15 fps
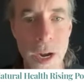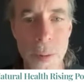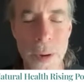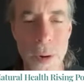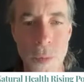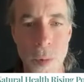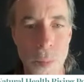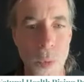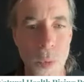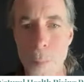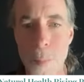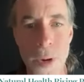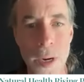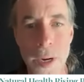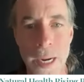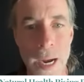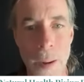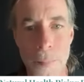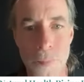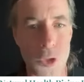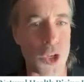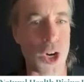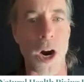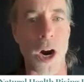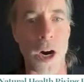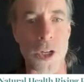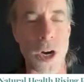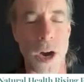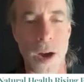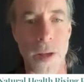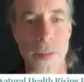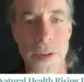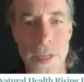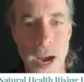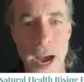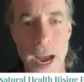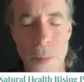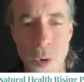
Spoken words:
I mean, we're building up charge all the time.